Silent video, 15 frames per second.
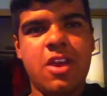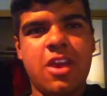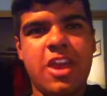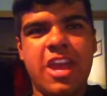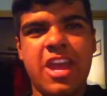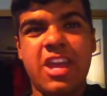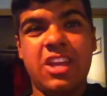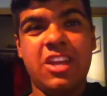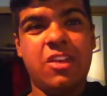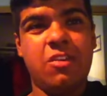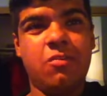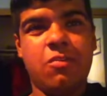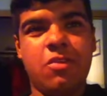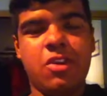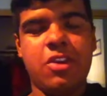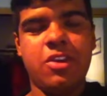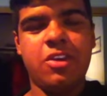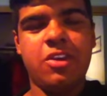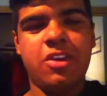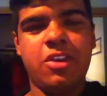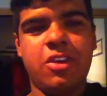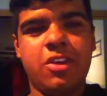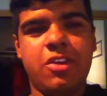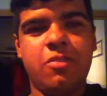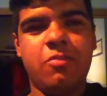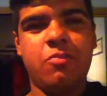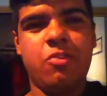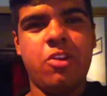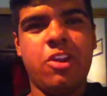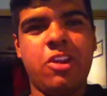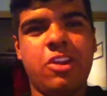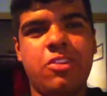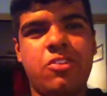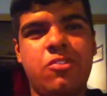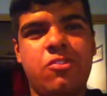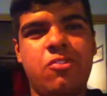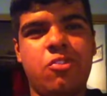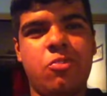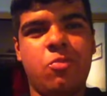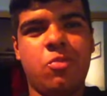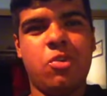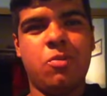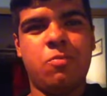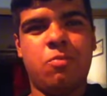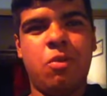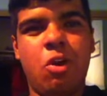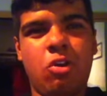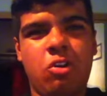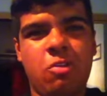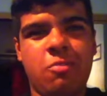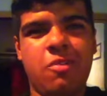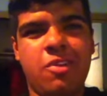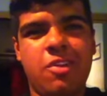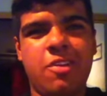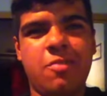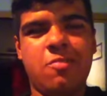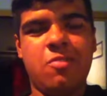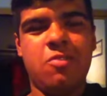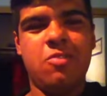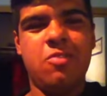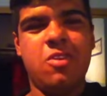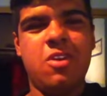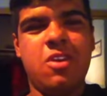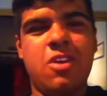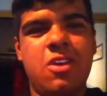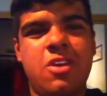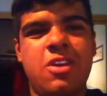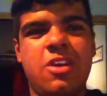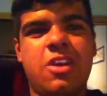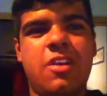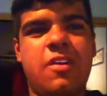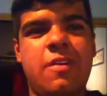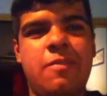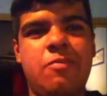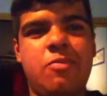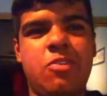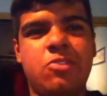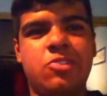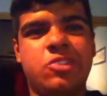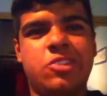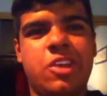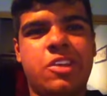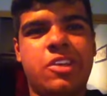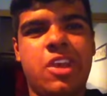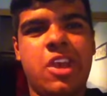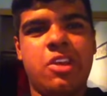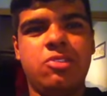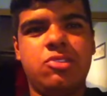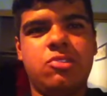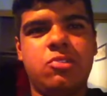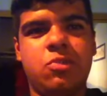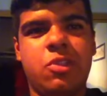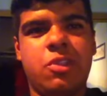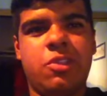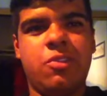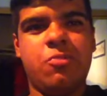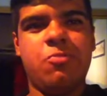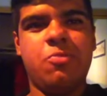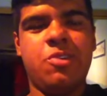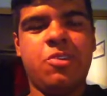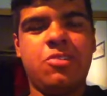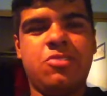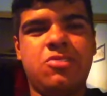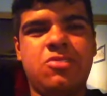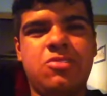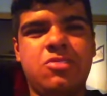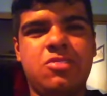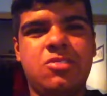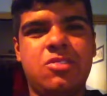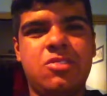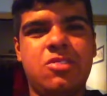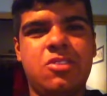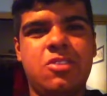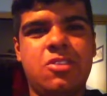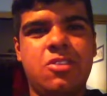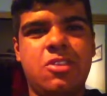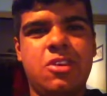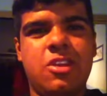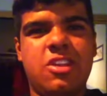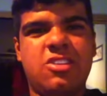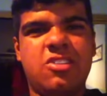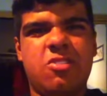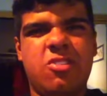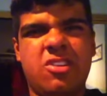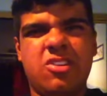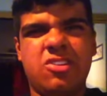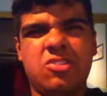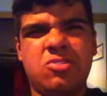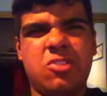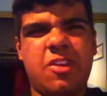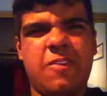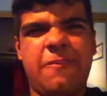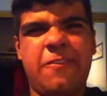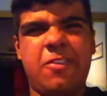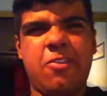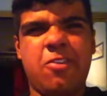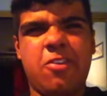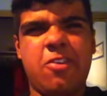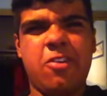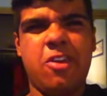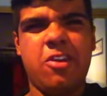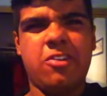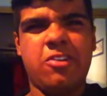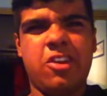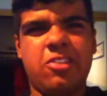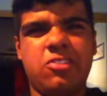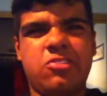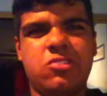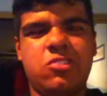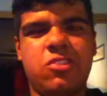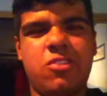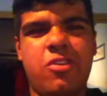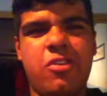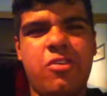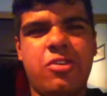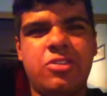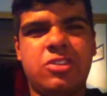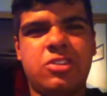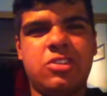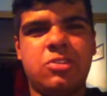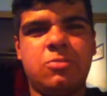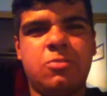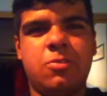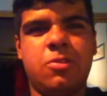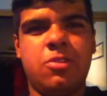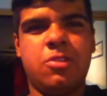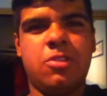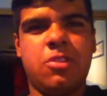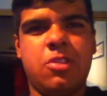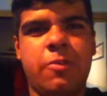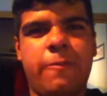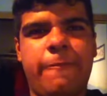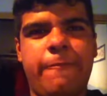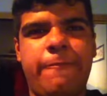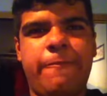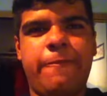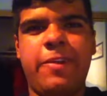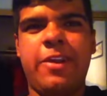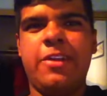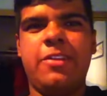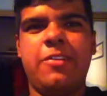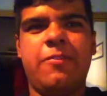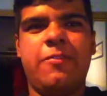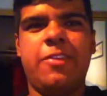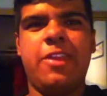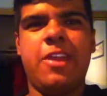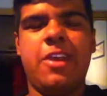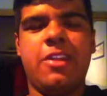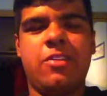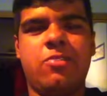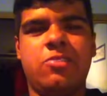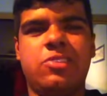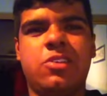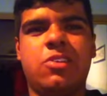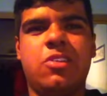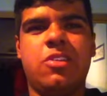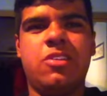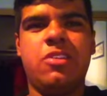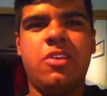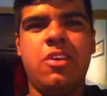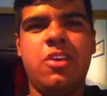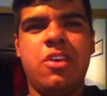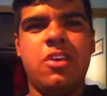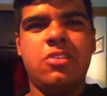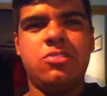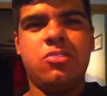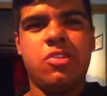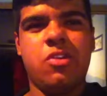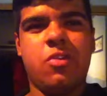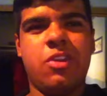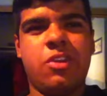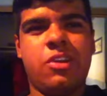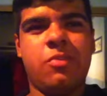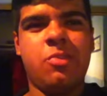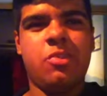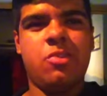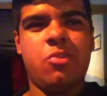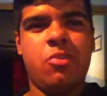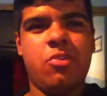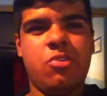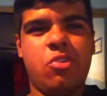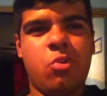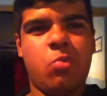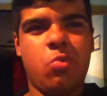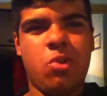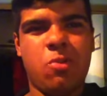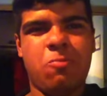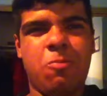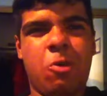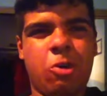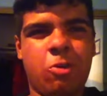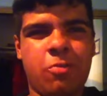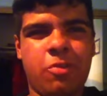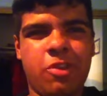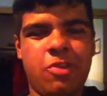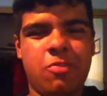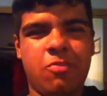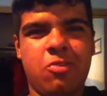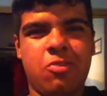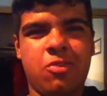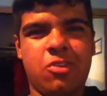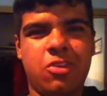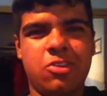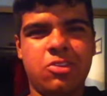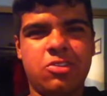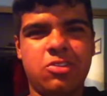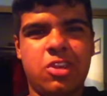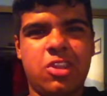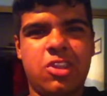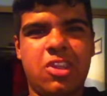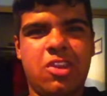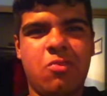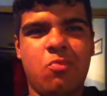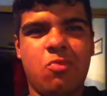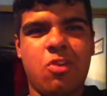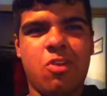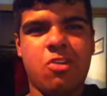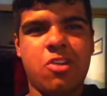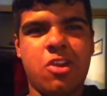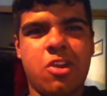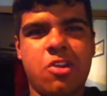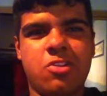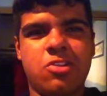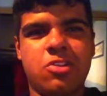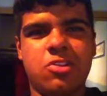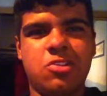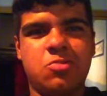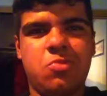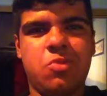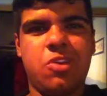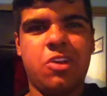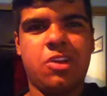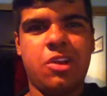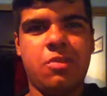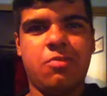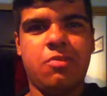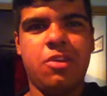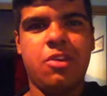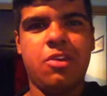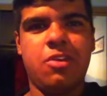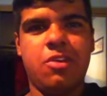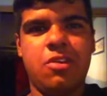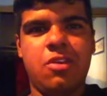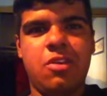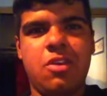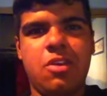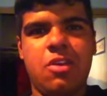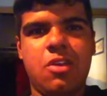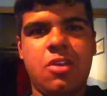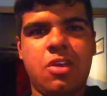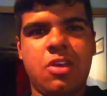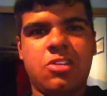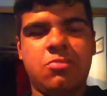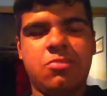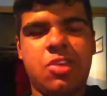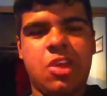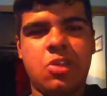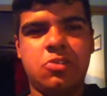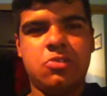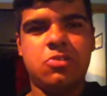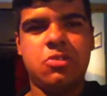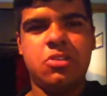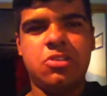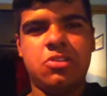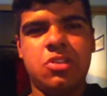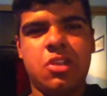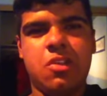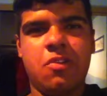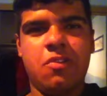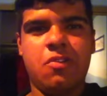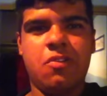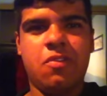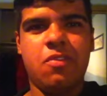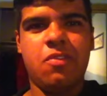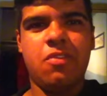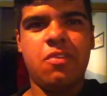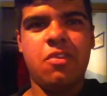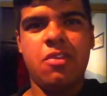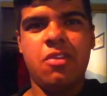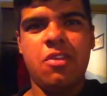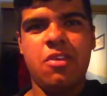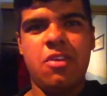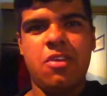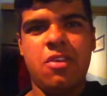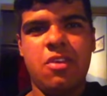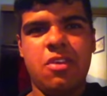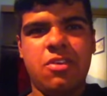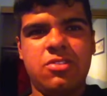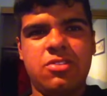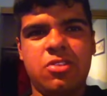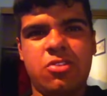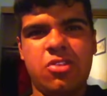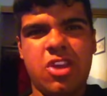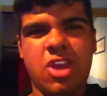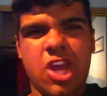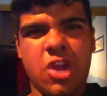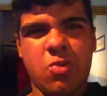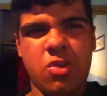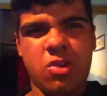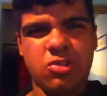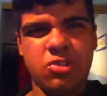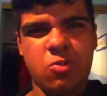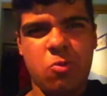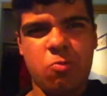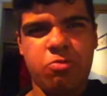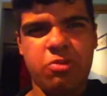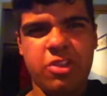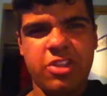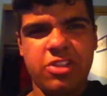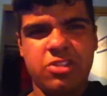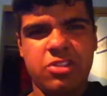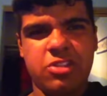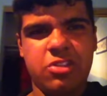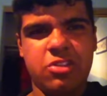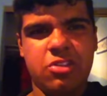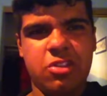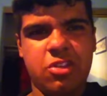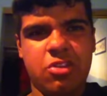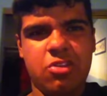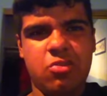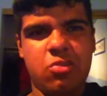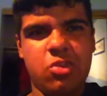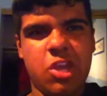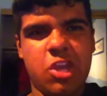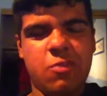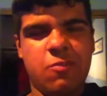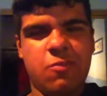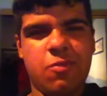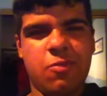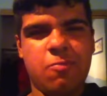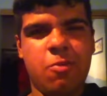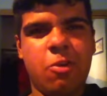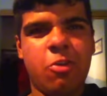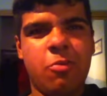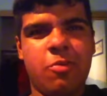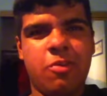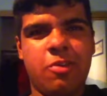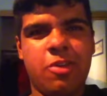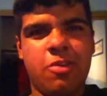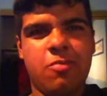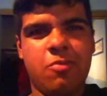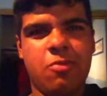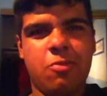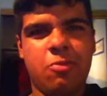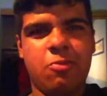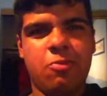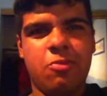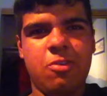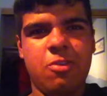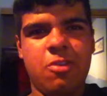Anyway, um, we're not gonna do no more Pokemon Emerald. Um, we're also gonna cancel a little bit until I just try to figure out how to cancel the order. so I could just put the fin finale or something. So yeah, we're not gonna be doing no more Pokemon Emerald because it didn't work out because we're not gonna play it because I'm canceling stuff. So yeah, we're also replacing the new game for Pokemon Emerald.